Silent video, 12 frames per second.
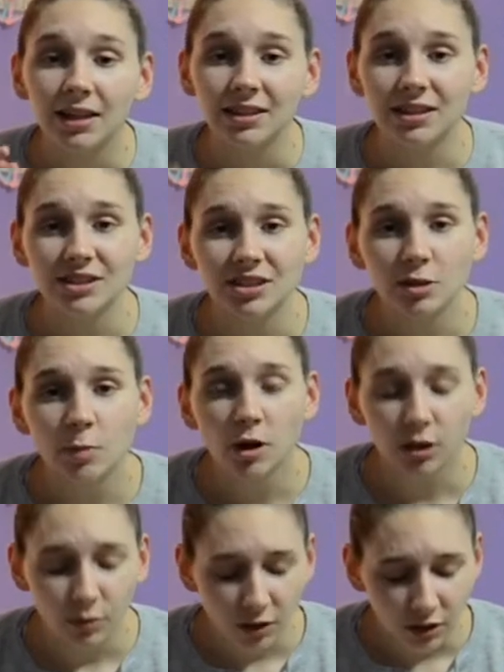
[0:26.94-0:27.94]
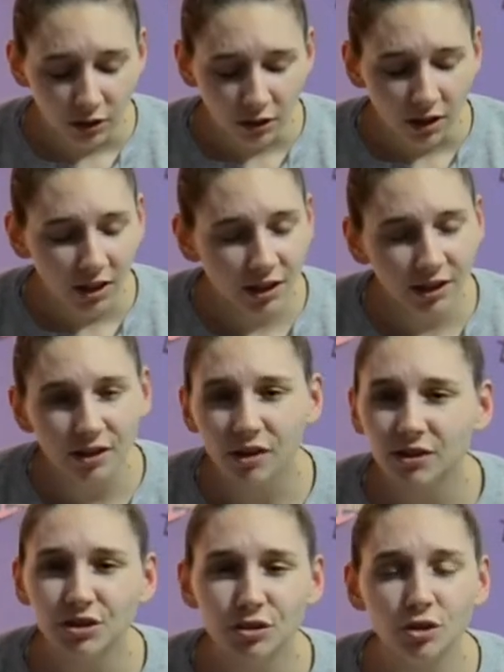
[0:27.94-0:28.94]
this is the part where
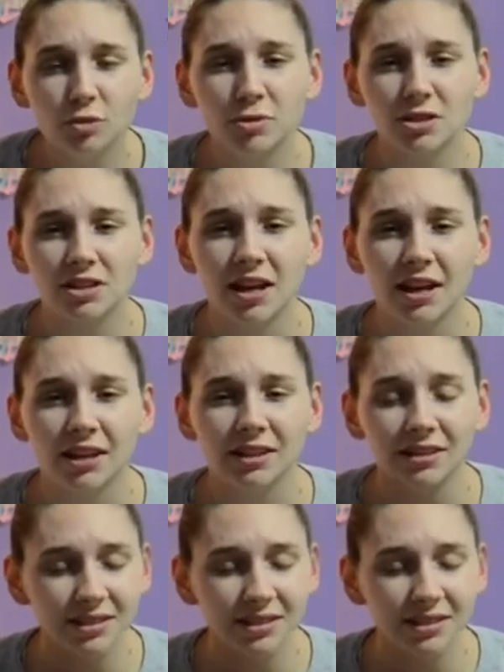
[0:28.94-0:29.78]
all the YouTubers are like,